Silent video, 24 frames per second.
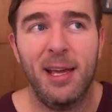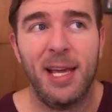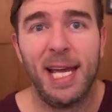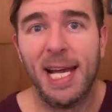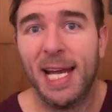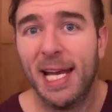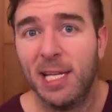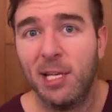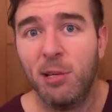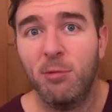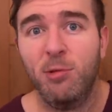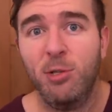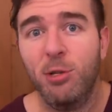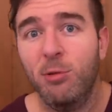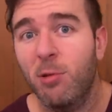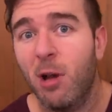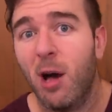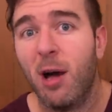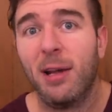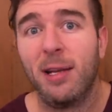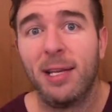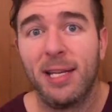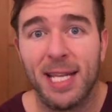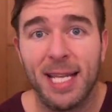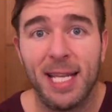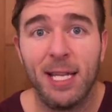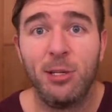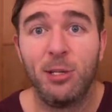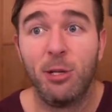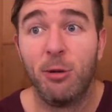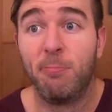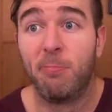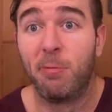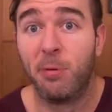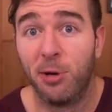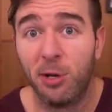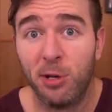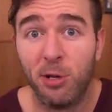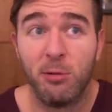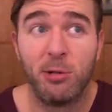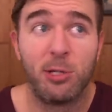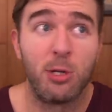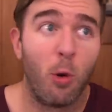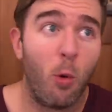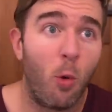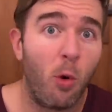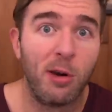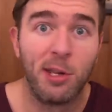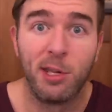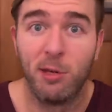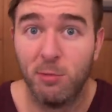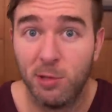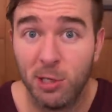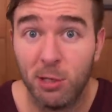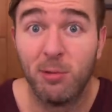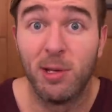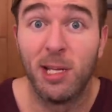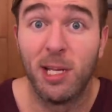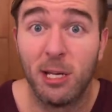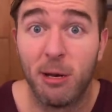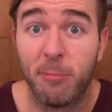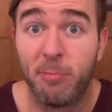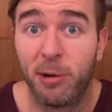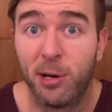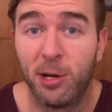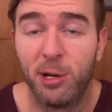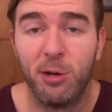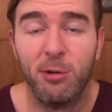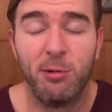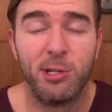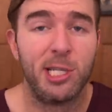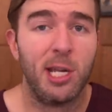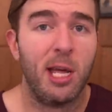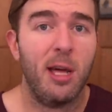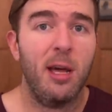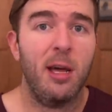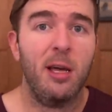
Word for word: and you do not need to produce, or you do need to produce